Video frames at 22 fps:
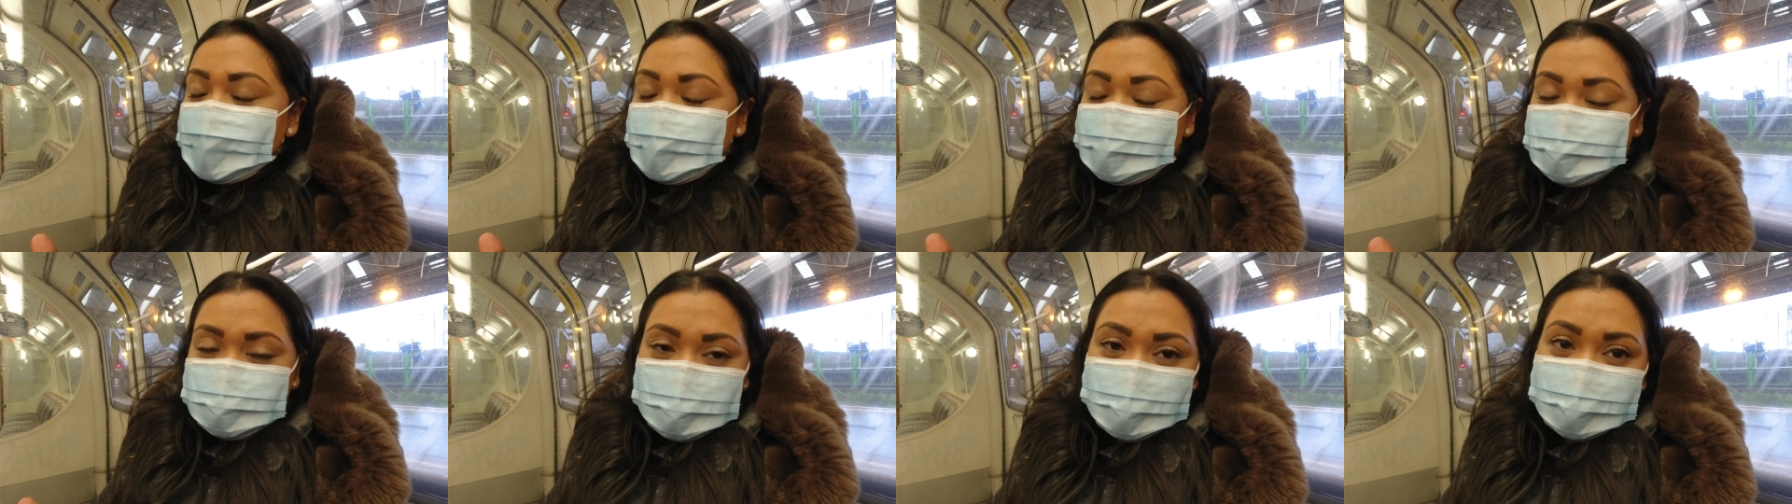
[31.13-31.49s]

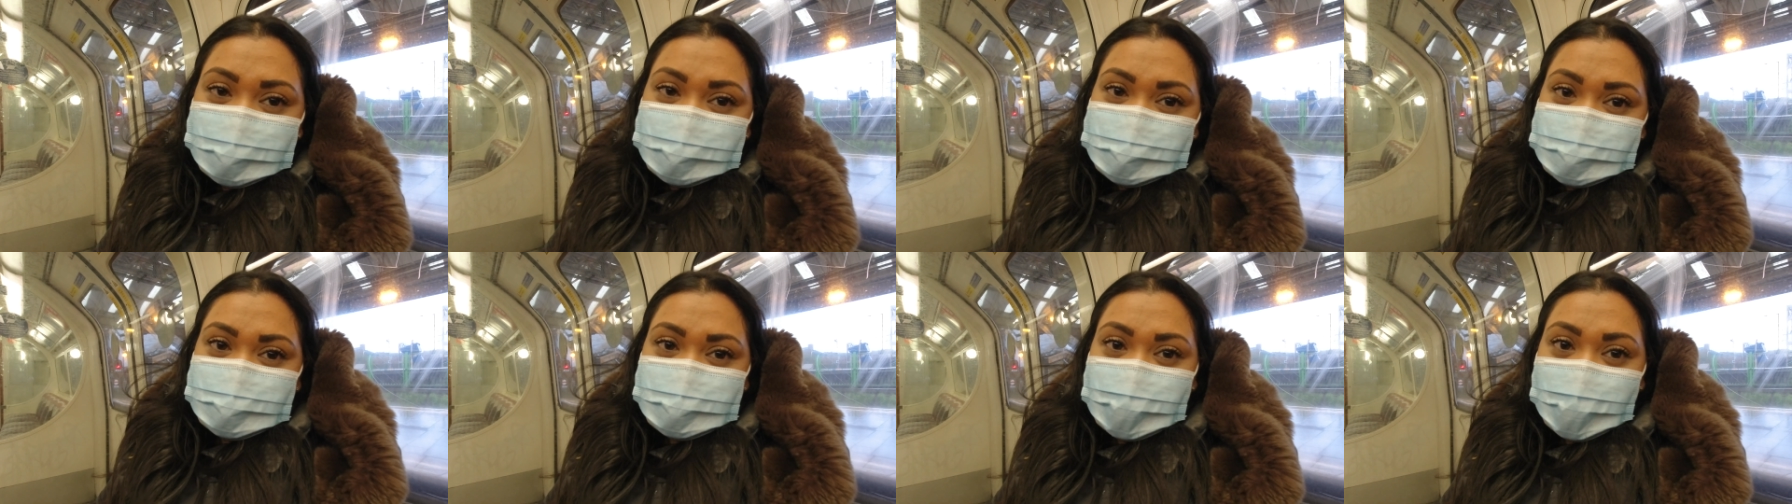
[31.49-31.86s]
it's
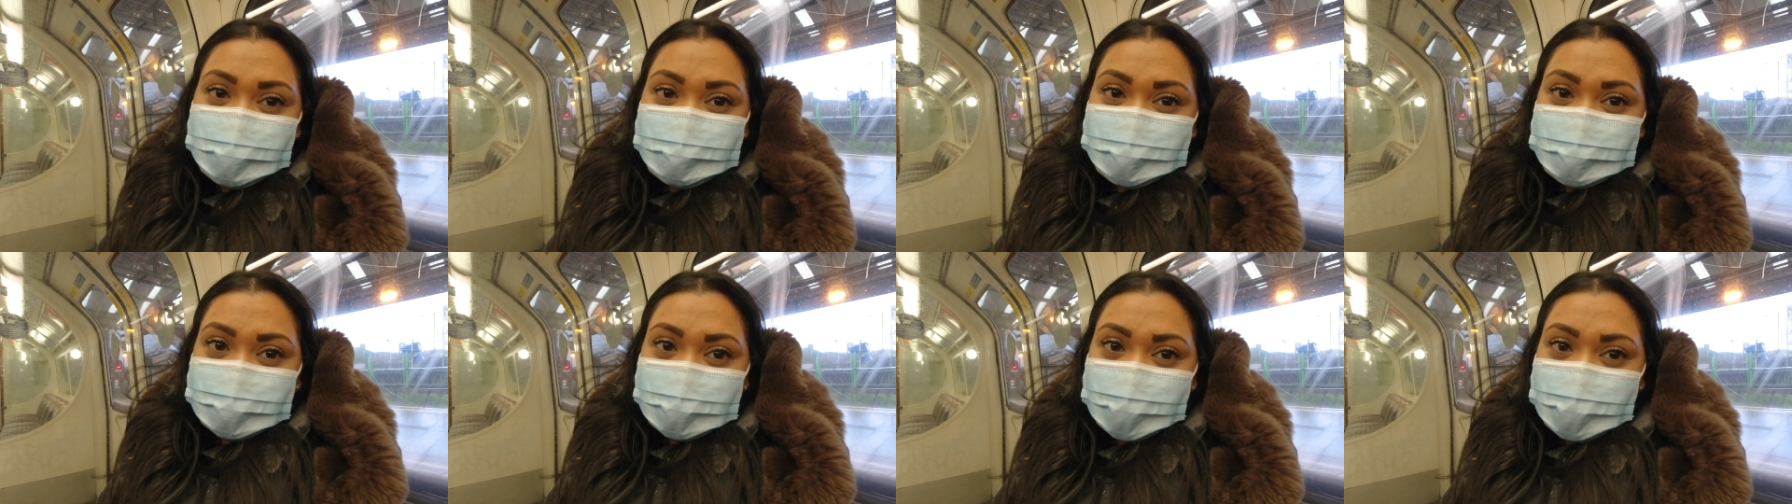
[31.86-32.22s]
weird to see
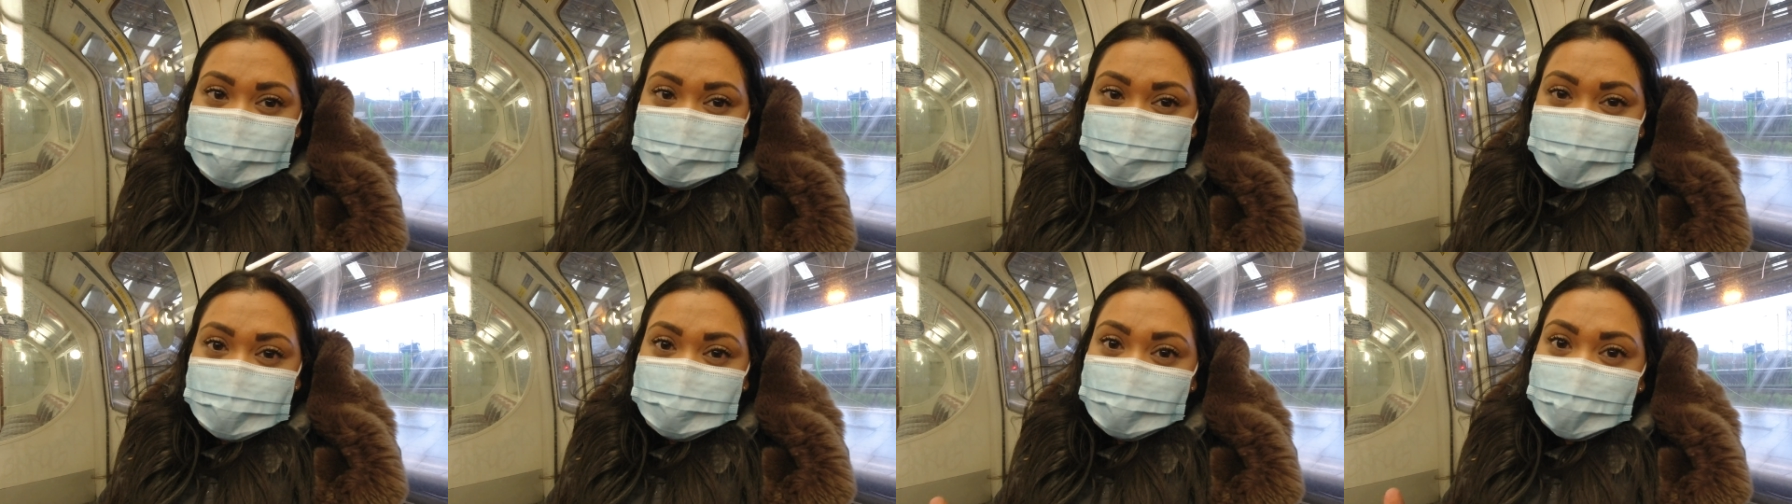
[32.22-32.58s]
everything
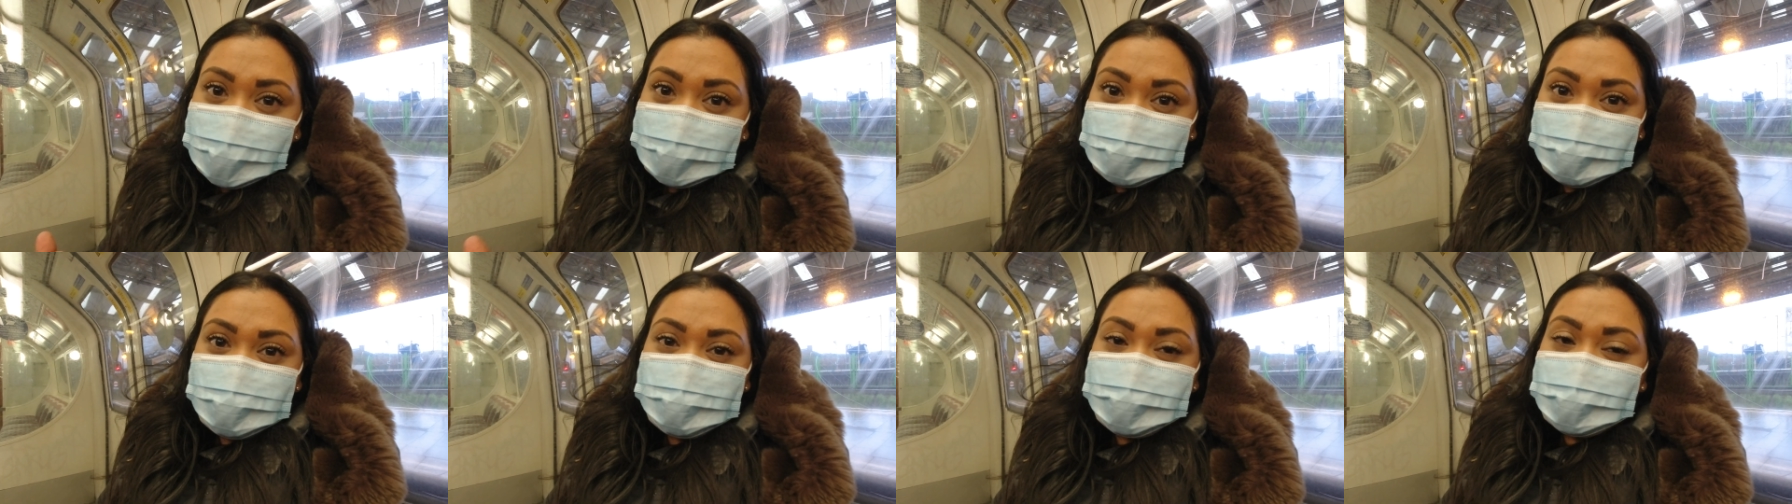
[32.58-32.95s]
empty, but
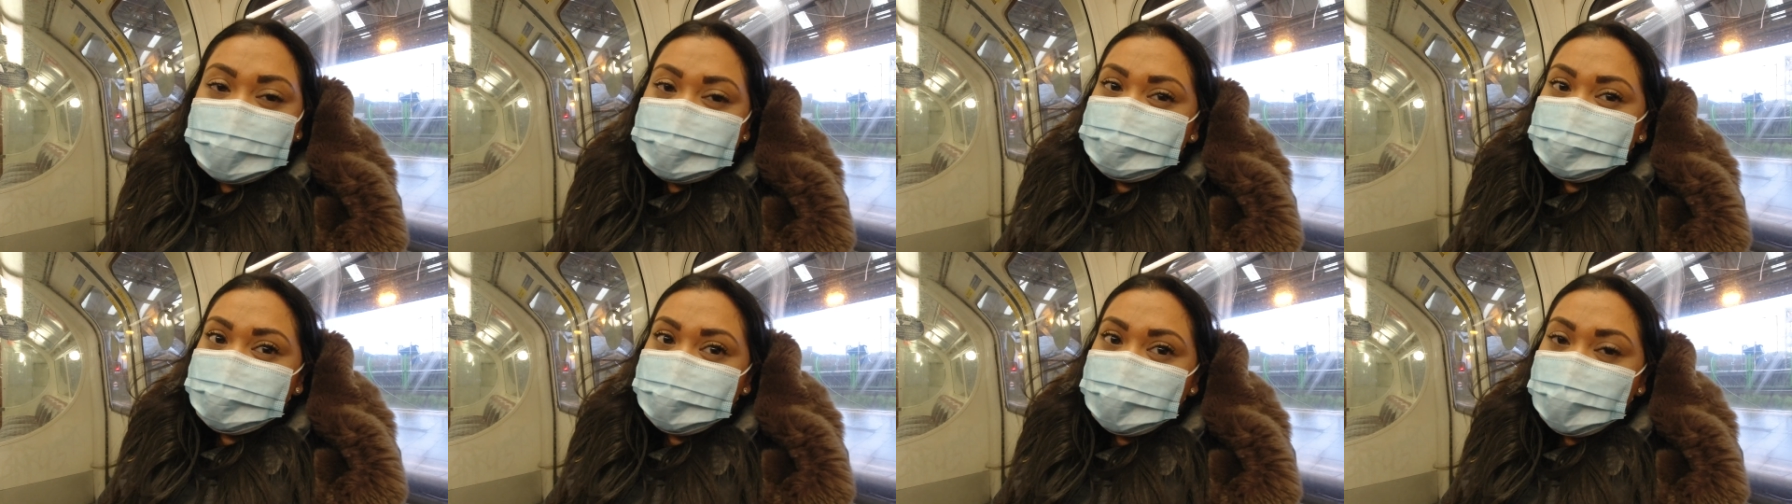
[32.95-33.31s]
I know that
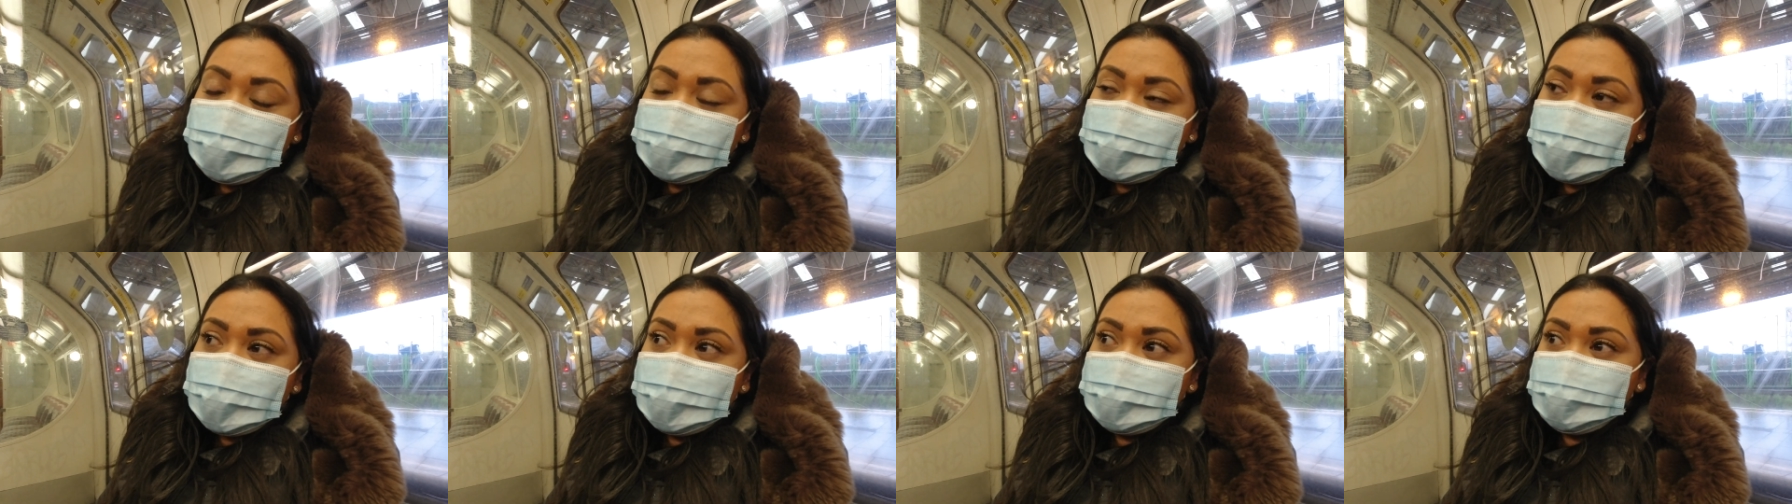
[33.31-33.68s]
it's
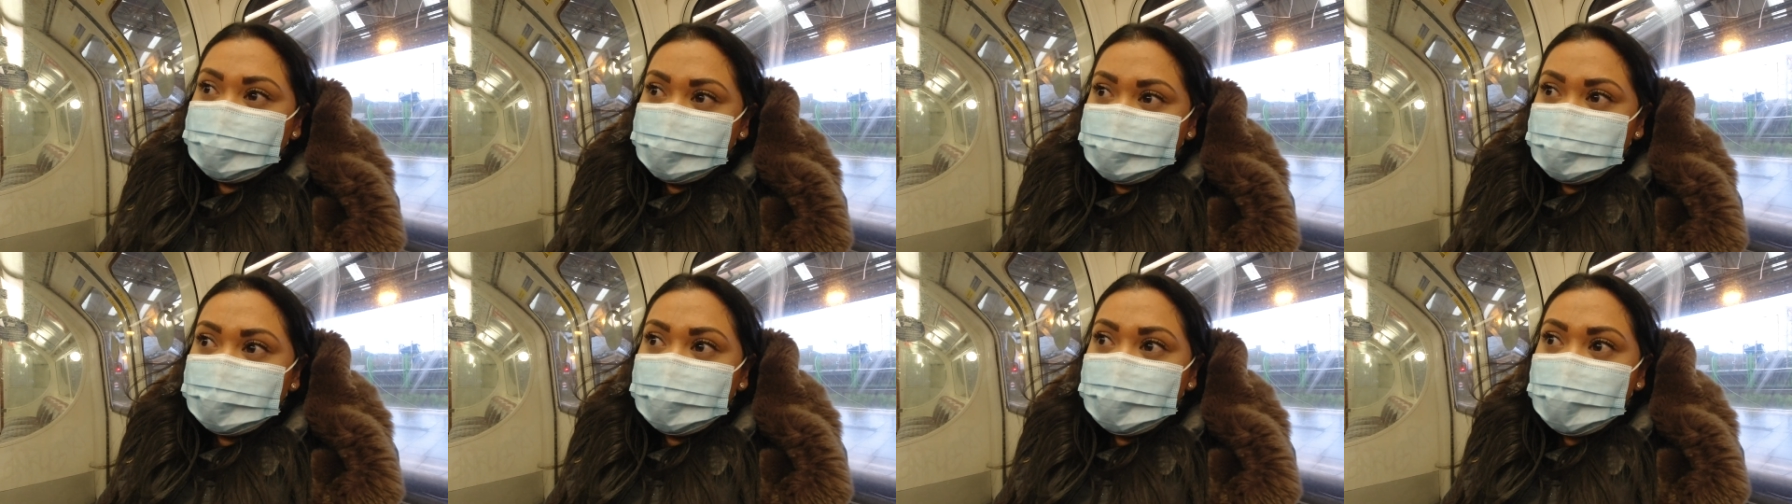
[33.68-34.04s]
for a
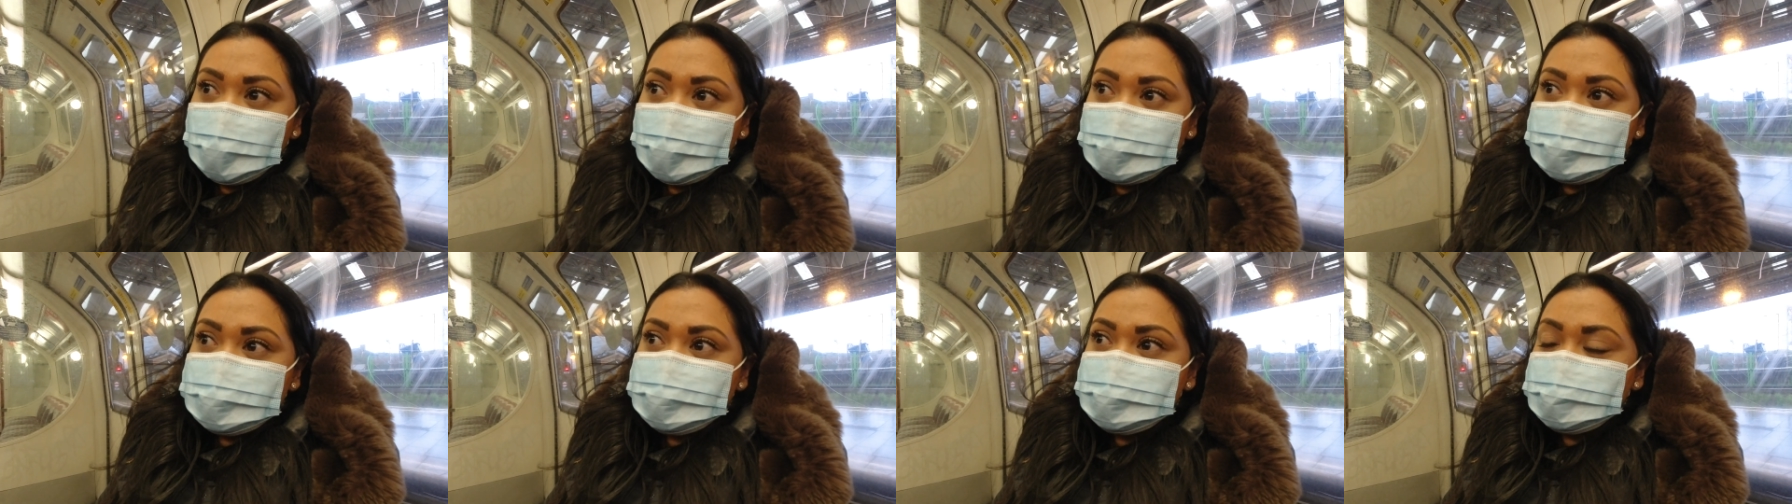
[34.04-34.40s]
good
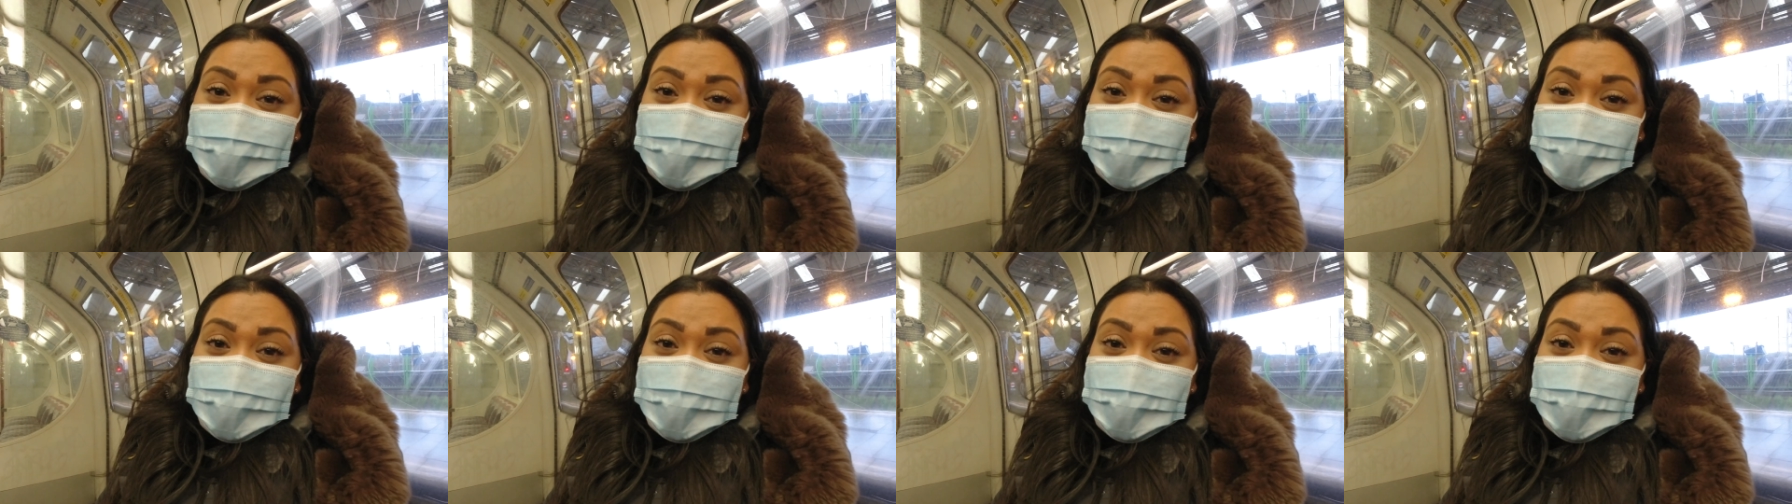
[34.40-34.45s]
cause.